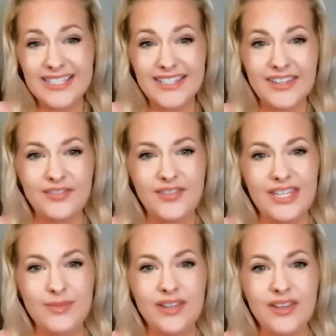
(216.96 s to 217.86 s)
of the
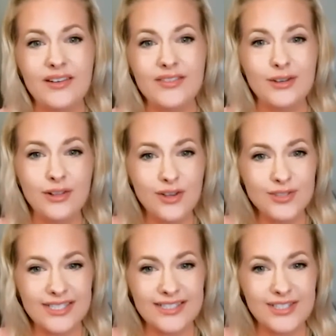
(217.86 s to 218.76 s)
feed mill are the
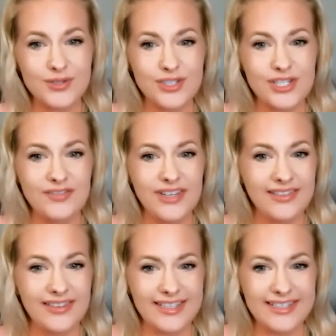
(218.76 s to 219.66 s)
closest to
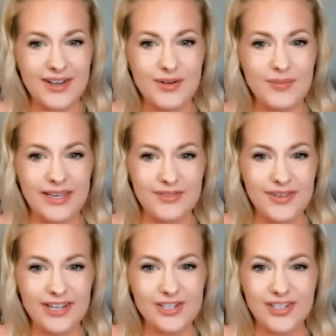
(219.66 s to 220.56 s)
achieving lights out
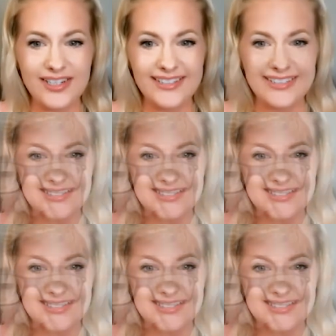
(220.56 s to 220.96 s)
manufacturing?